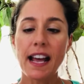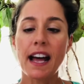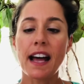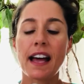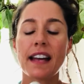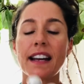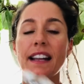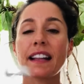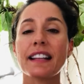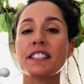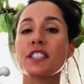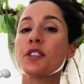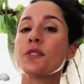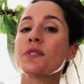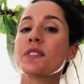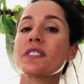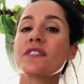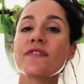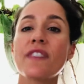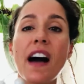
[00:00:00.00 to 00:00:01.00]
And I like to use
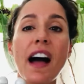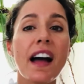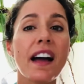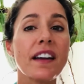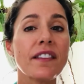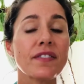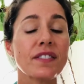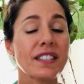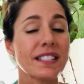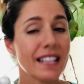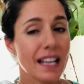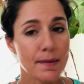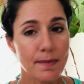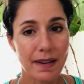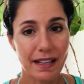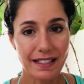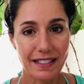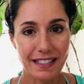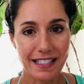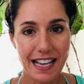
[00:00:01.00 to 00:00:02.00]
this 5 to 10
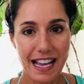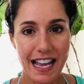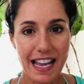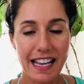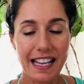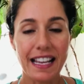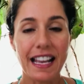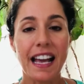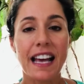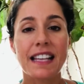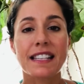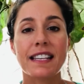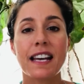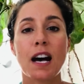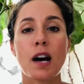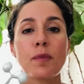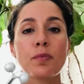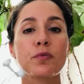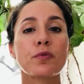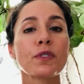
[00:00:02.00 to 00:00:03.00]
minutes a day to
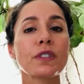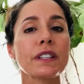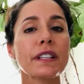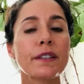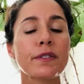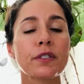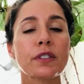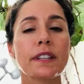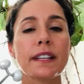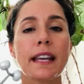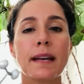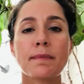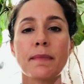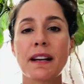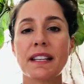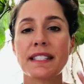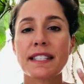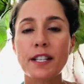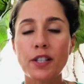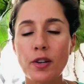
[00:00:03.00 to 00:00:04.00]
help really get my
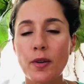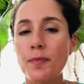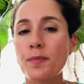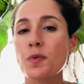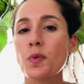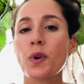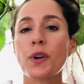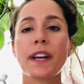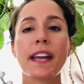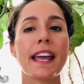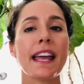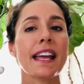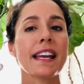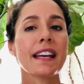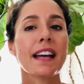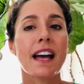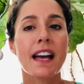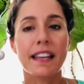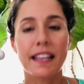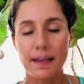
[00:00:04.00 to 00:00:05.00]
serums
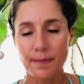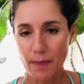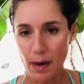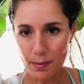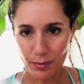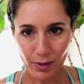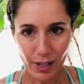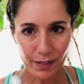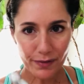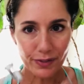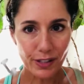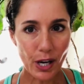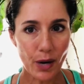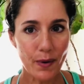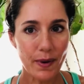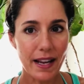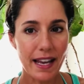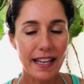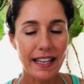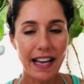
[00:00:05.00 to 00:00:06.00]
working, get my blood
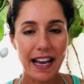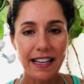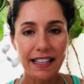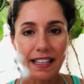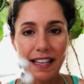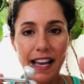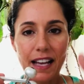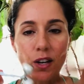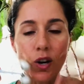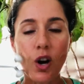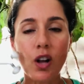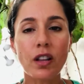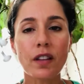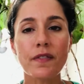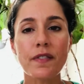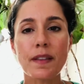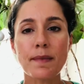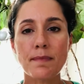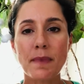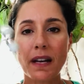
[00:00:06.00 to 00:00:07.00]
flowing, and get all of
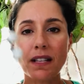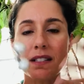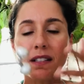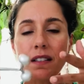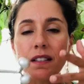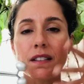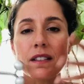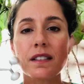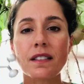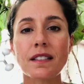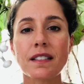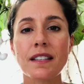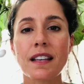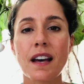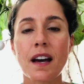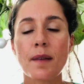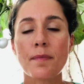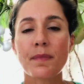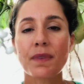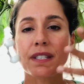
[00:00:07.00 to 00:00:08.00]
the muscles
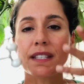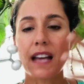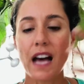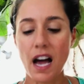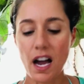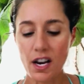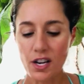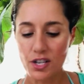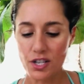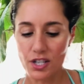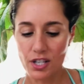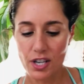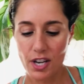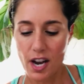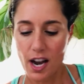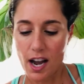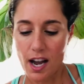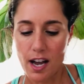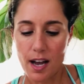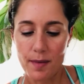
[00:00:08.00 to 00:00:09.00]
massaged.
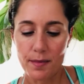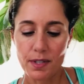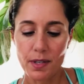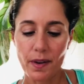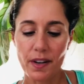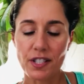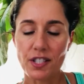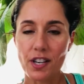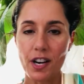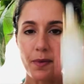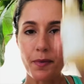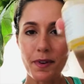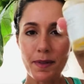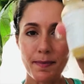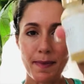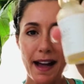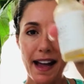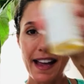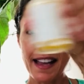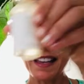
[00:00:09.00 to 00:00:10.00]
So I start with
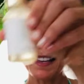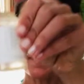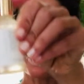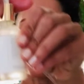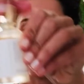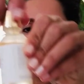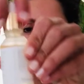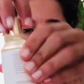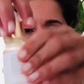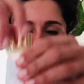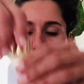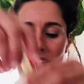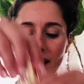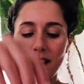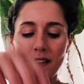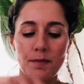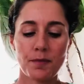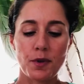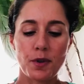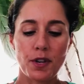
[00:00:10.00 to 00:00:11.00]
my
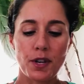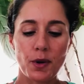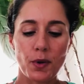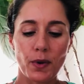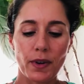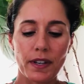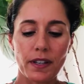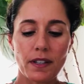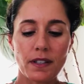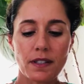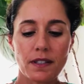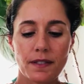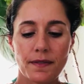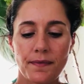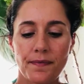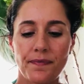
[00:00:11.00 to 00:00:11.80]
beauty oil.